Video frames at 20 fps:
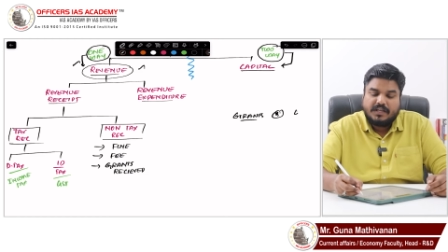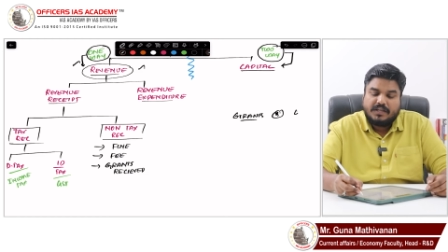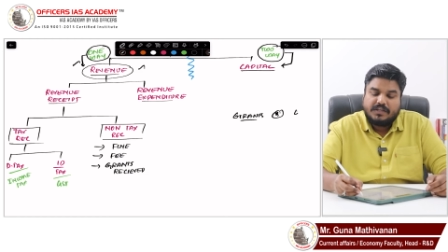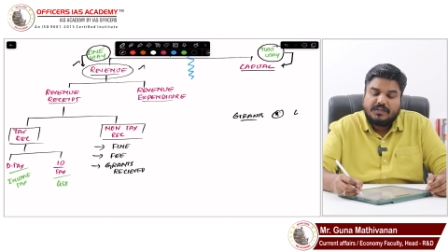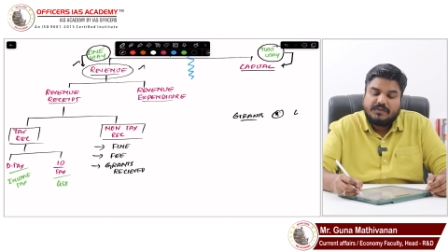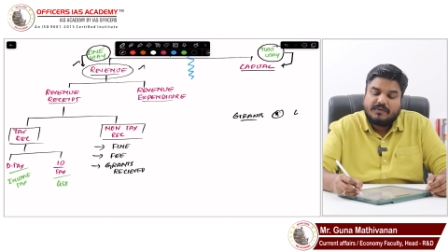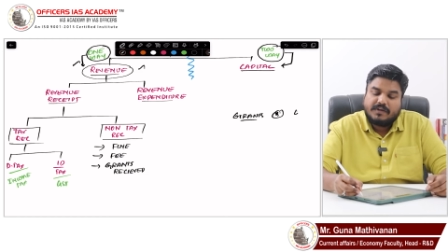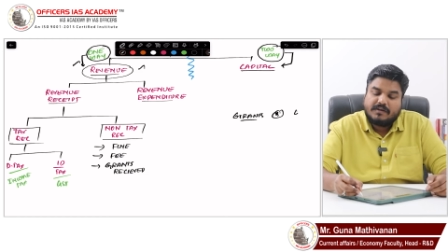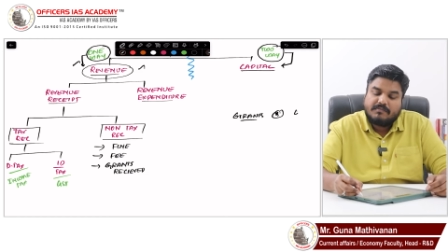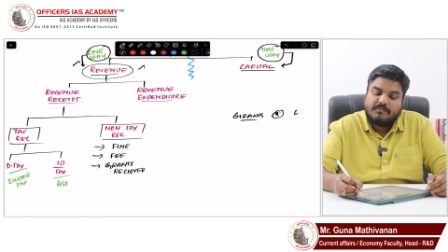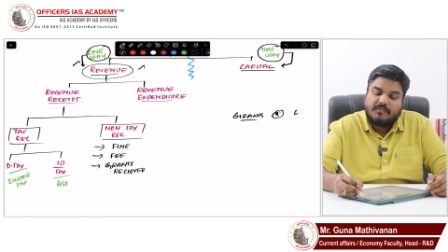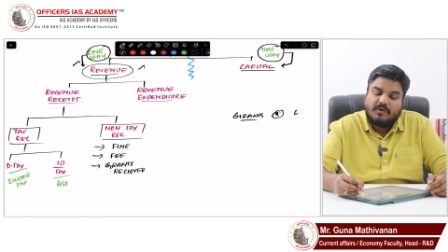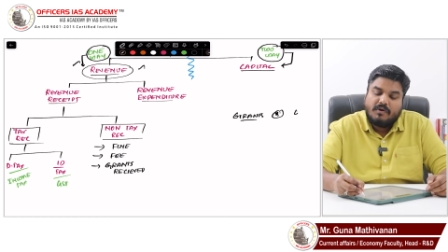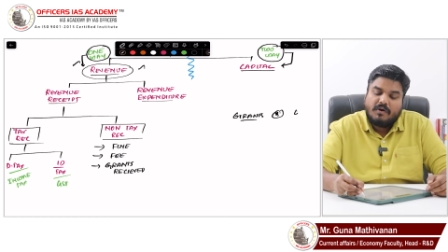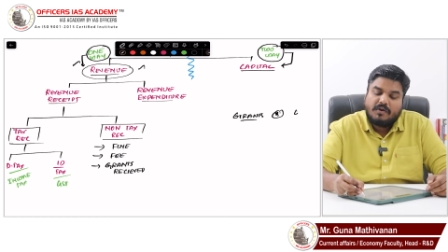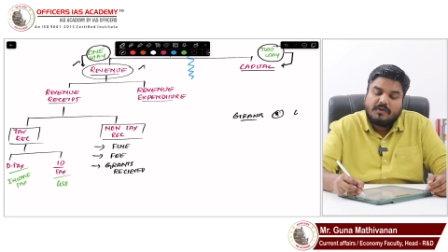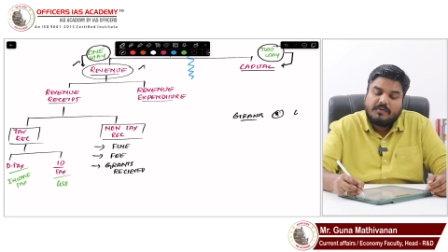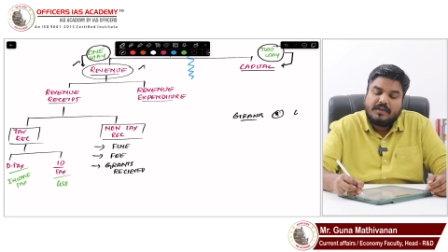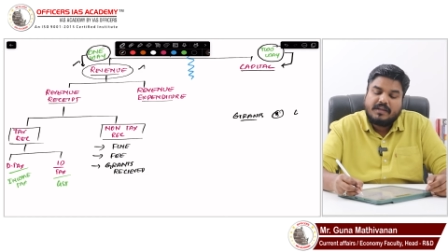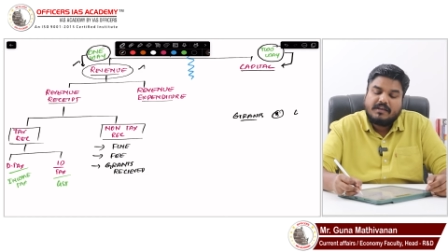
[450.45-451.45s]
You are
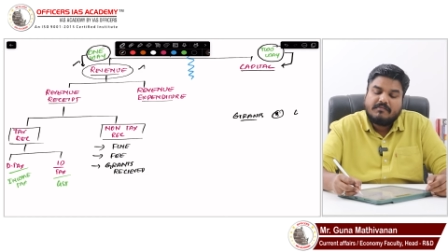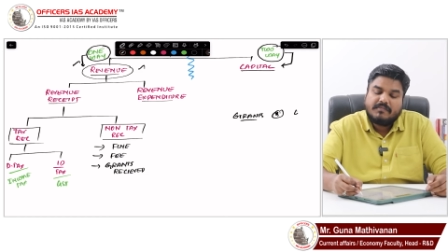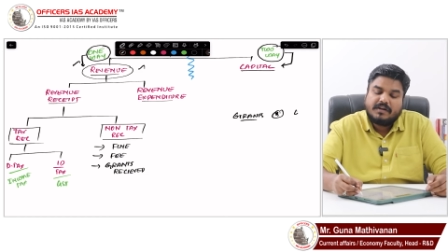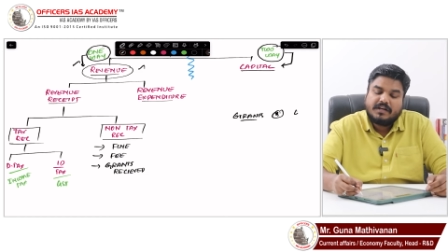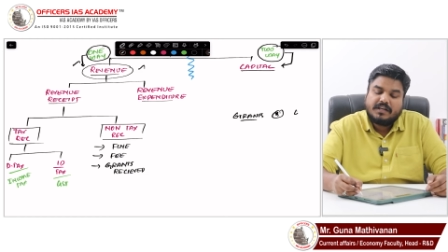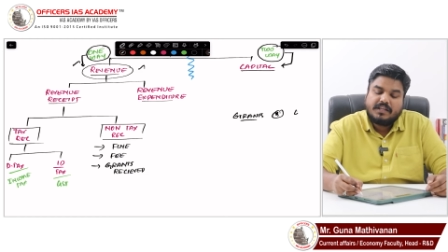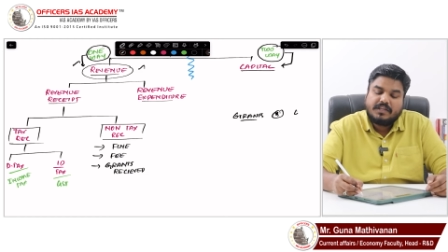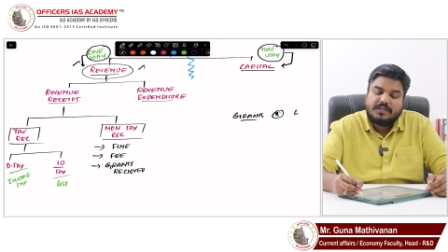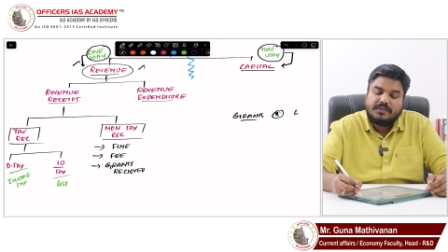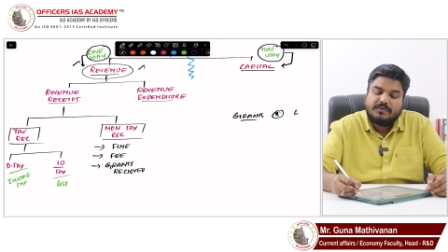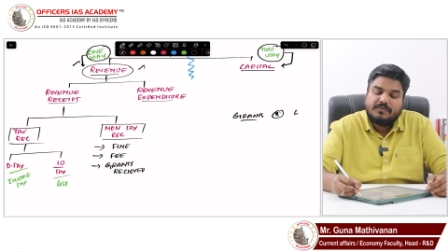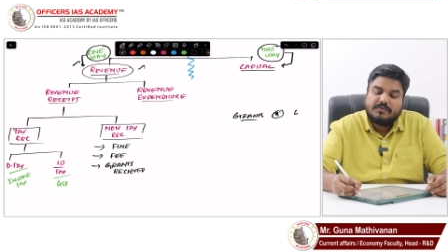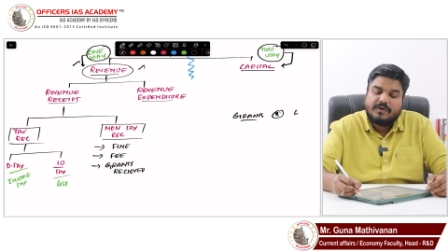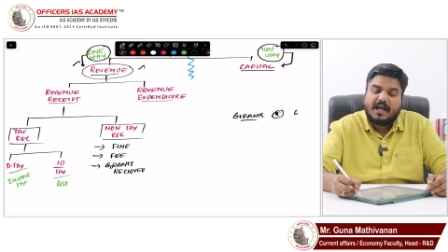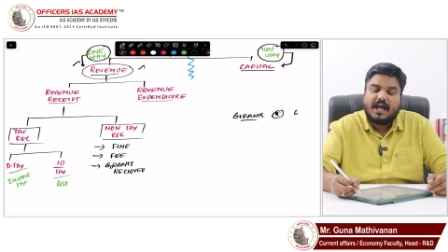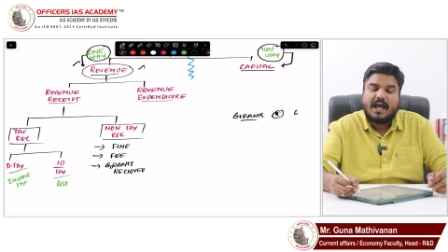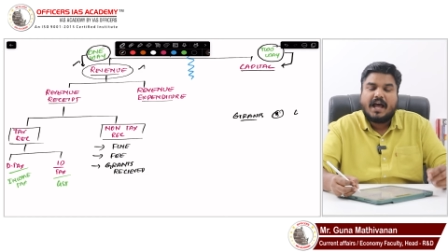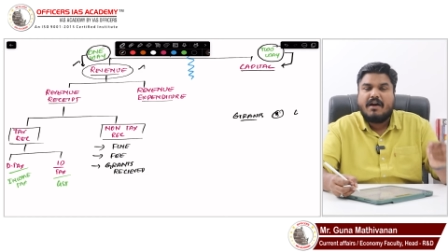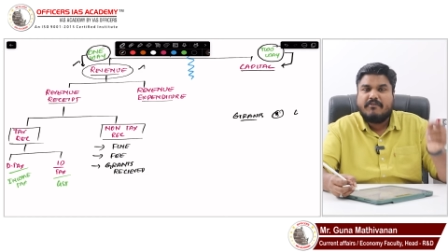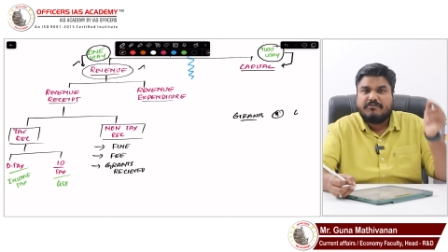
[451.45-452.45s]
borrowing money, you
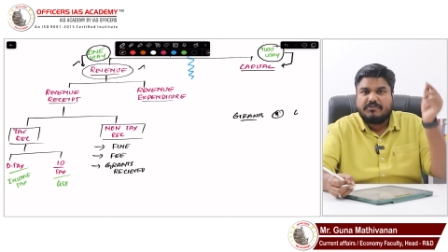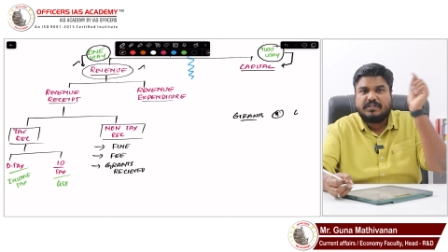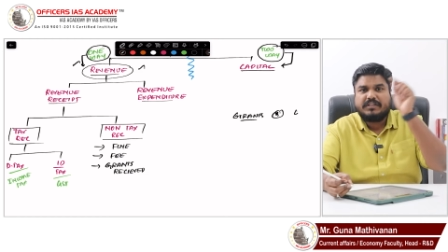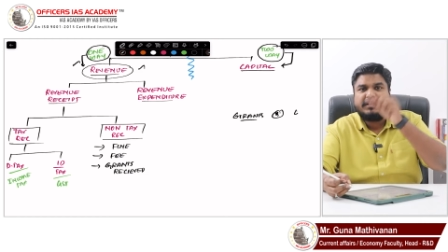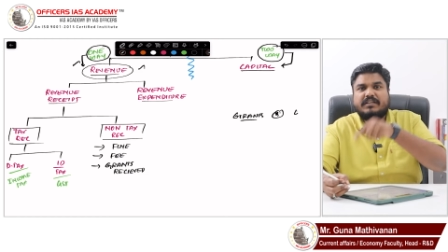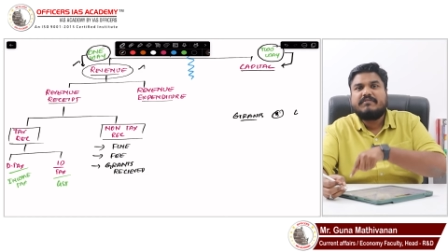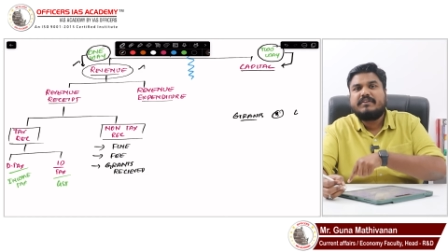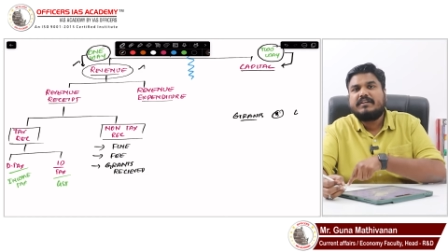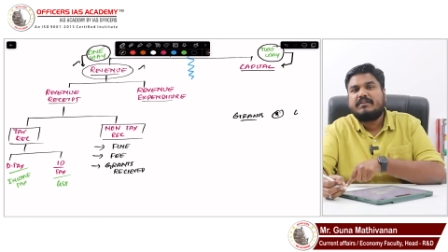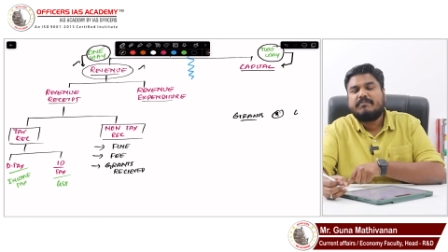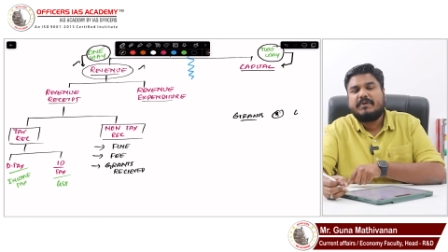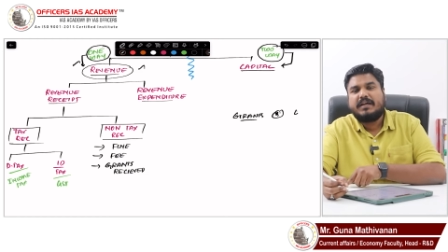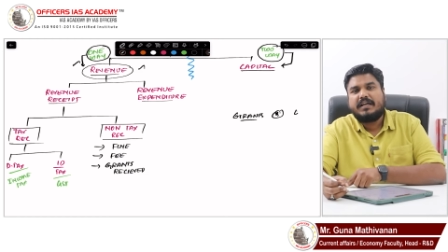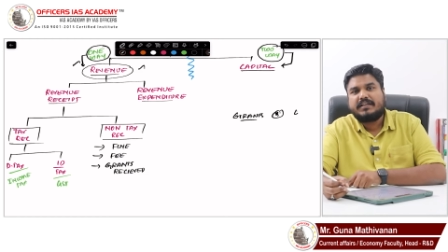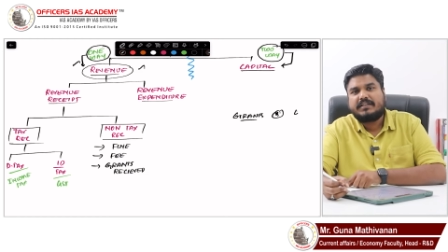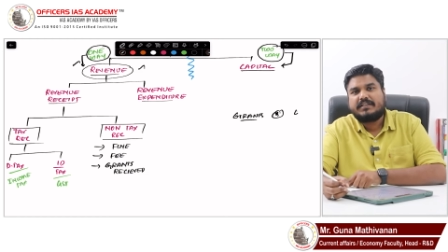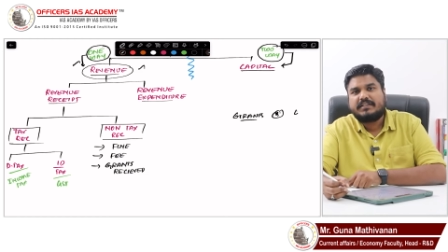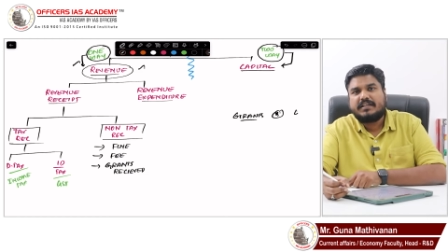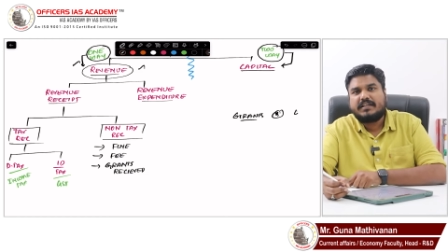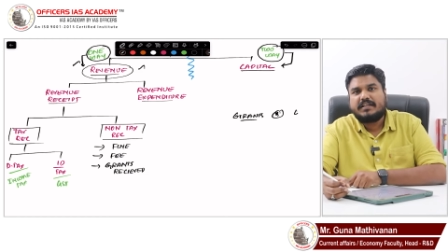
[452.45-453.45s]
have to give it back.